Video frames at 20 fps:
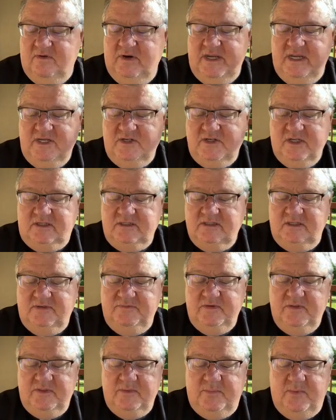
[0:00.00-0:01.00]
For he shall
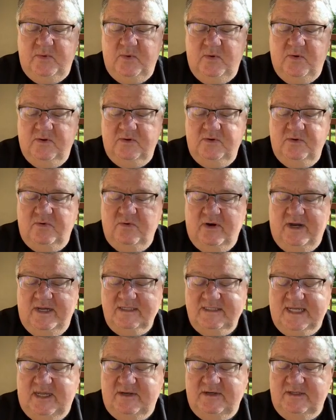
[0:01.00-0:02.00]
deliver the poor who
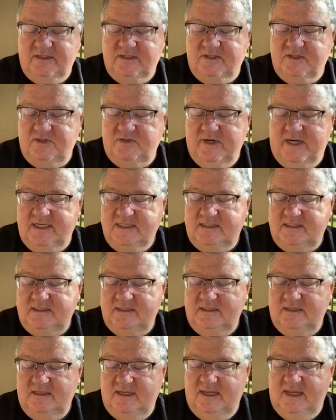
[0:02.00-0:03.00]
cries out in
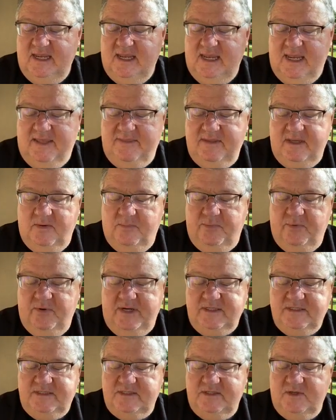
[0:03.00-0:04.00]
distress, and the
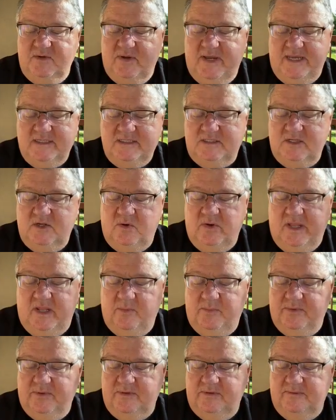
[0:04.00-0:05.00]
oppressed who has no
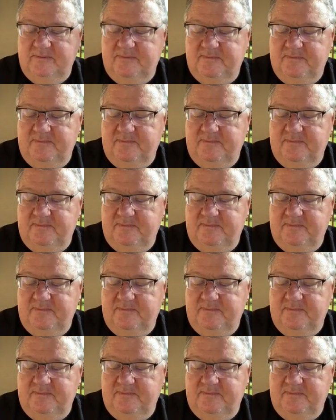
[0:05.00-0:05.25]
helper.